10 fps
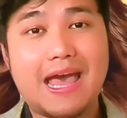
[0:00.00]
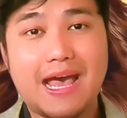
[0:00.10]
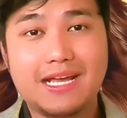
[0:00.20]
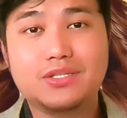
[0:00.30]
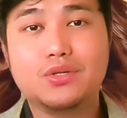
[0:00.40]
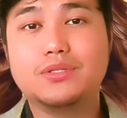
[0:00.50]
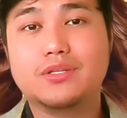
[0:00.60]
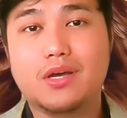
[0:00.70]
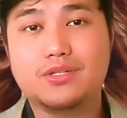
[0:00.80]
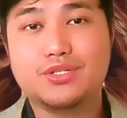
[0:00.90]
as the host
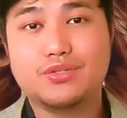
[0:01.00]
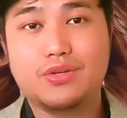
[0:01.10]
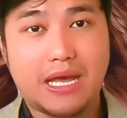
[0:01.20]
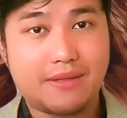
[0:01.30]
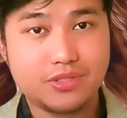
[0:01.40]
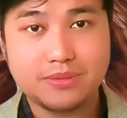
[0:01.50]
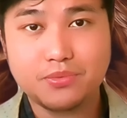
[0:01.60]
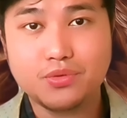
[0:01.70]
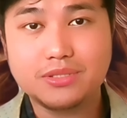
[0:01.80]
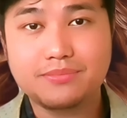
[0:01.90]
country you have the
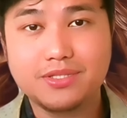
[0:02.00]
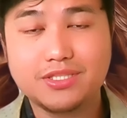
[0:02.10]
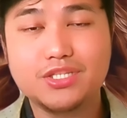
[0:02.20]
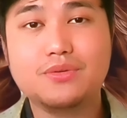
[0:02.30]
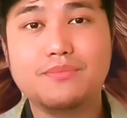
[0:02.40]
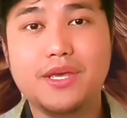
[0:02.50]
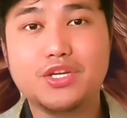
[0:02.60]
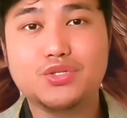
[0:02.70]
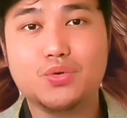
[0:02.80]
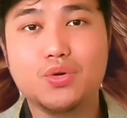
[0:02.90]
responsibility to make
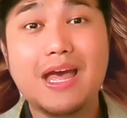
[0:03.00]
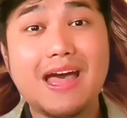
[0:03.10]
sure